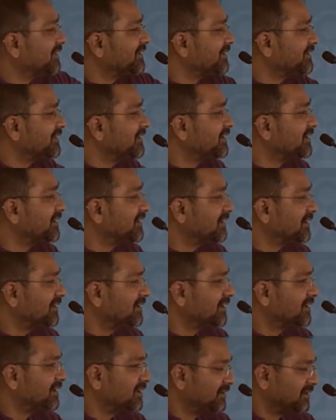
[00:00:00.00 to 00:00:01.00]
then
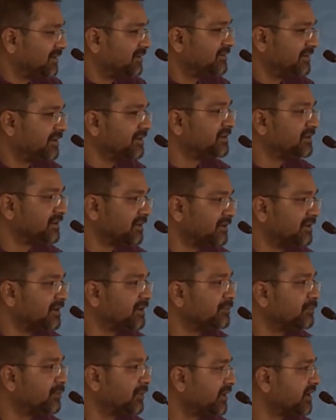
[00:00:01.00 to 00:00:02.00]
the real turning
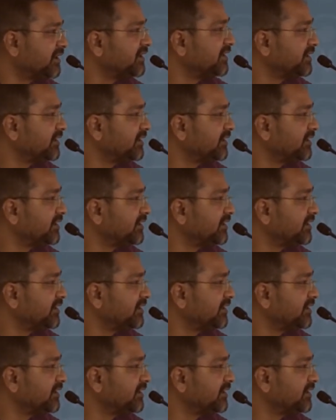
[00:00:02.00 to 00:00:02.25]
point in